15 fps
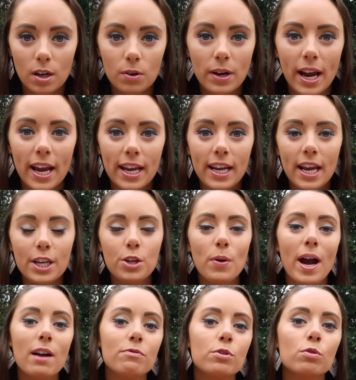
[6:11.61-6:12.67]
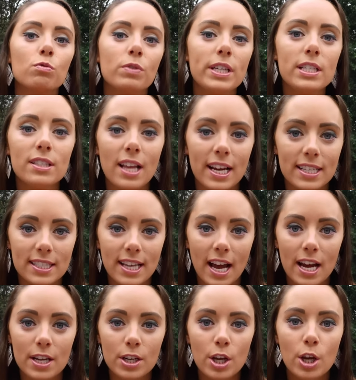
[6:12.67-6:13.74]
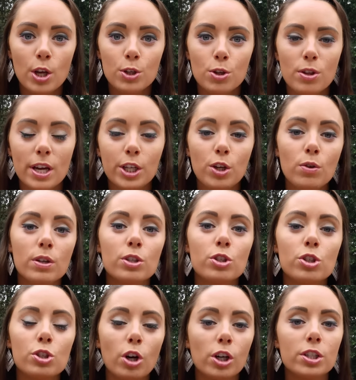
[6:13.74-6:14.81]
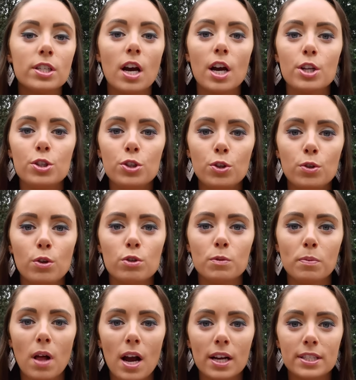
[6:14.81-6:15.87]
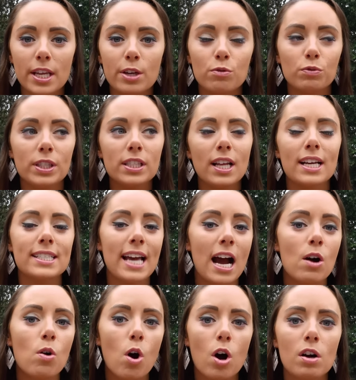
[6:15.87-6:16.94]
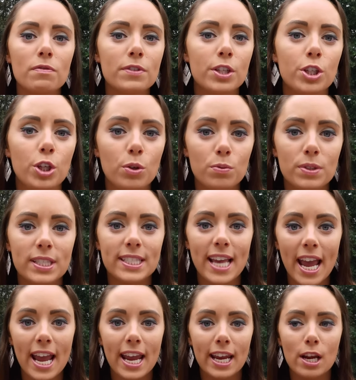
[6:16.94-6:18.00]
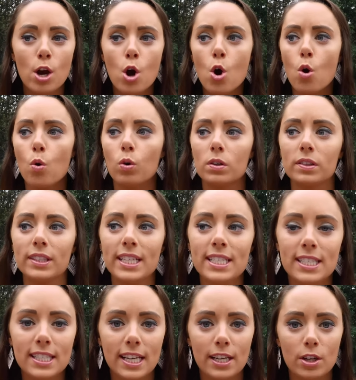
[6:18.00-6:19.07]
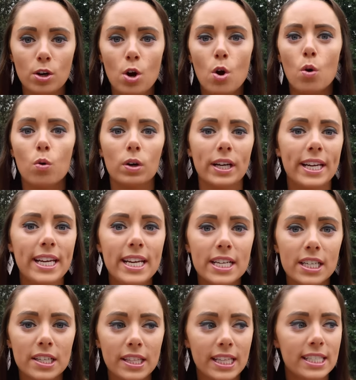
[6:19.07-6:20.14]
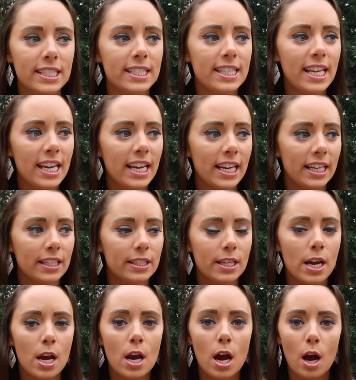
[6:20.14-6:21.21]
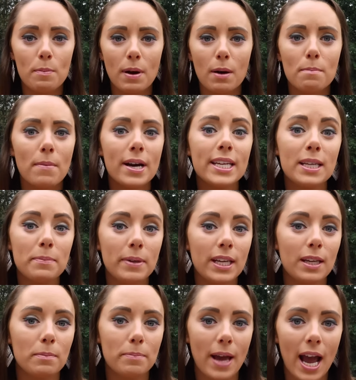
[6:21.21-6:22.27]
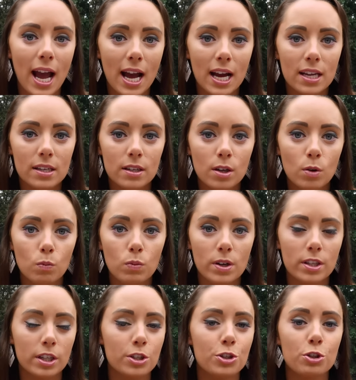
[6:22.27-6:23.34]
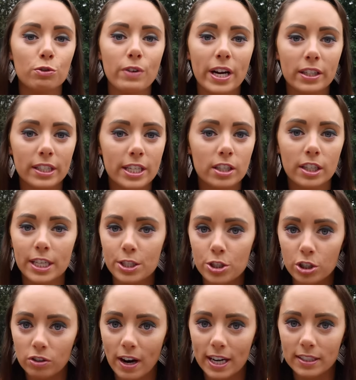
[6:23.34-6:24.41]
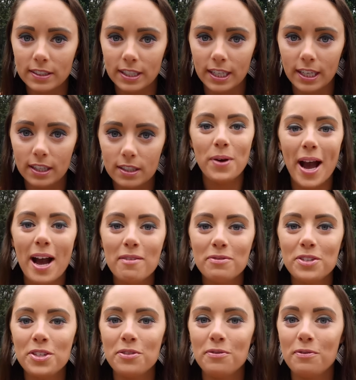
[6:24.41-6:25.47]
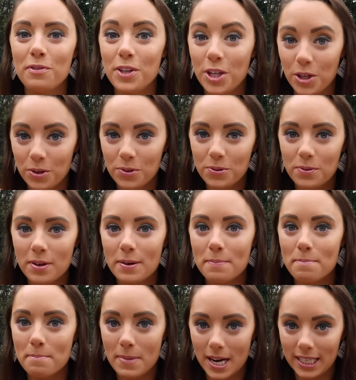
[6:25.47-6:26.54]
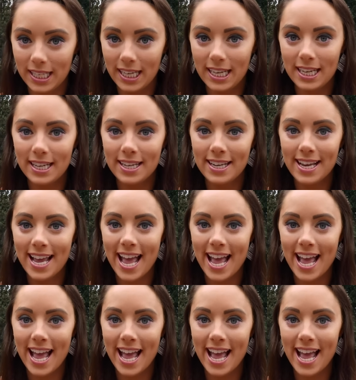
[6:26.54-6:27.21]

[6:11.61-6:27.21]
Okay, and you have to realize that so that you can start to undo those blocks and realize how often you say or listen or hear these things about money being bad, whether it's directly or indirectly. You have to view money